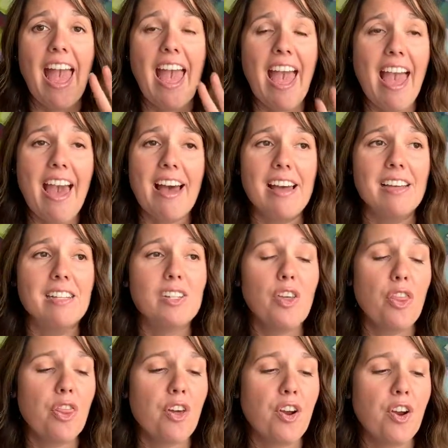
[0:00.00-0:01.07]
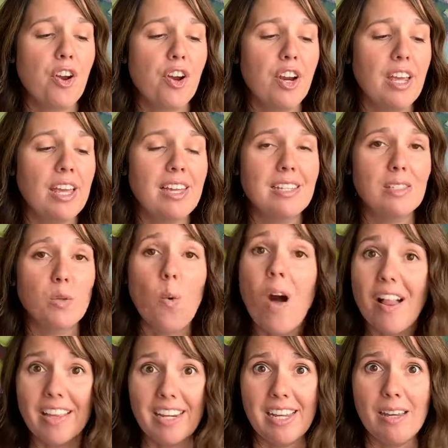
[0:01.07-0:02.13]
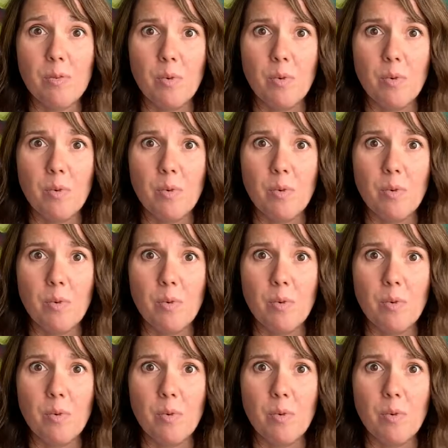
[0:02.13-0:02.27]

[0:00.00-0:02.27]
And third is quality.